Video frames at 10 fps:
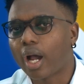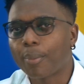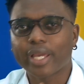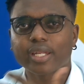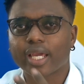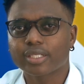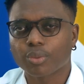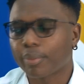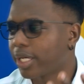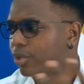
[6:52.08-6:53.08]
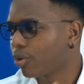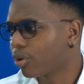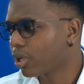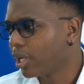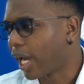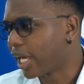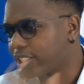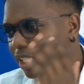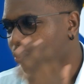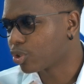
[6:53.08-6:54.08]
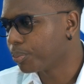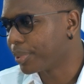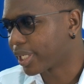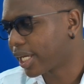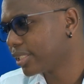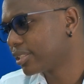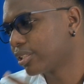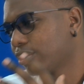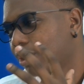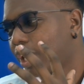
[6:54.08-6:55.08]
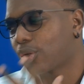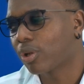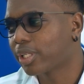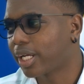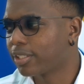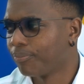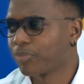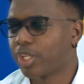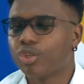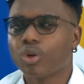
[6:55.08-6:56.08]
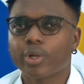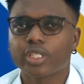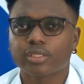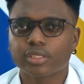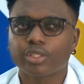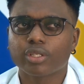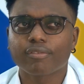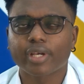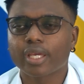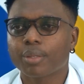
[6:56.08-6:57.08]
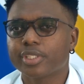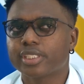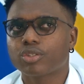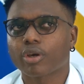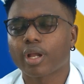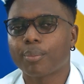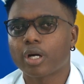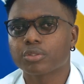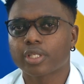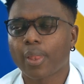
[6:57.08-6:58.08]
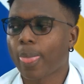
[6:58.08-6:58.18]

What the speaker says: am I right or am I wrong? I just want to be right and all that. You know, when you'll never hear me talking about